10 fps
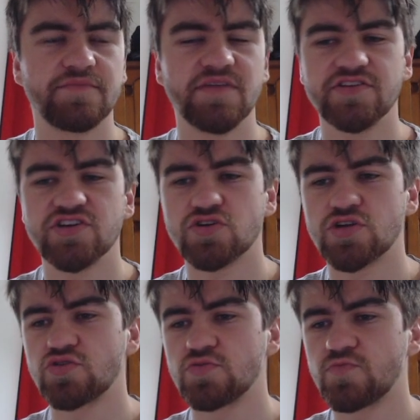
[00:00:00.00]
I mean, you could
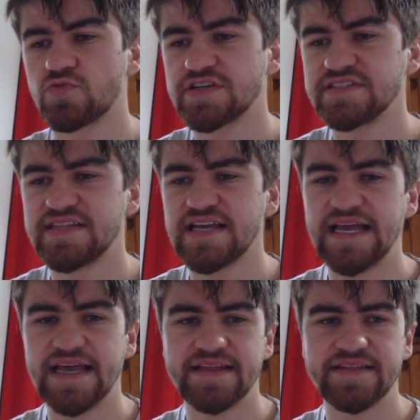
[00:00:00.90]
have gone rookies
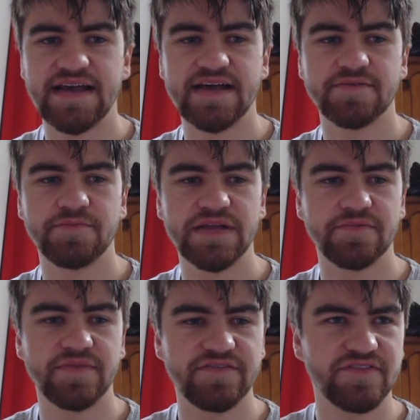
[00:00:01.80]
there and had better
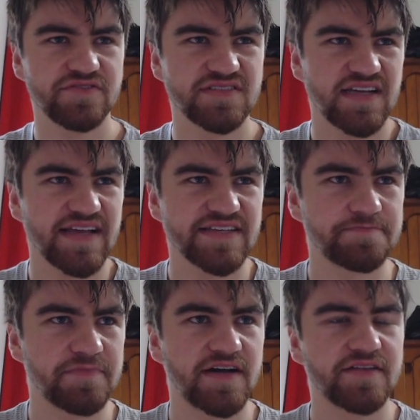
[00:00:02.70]
midfielders, I guess,
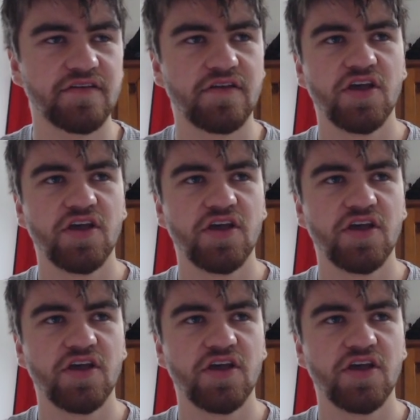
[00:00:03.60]
but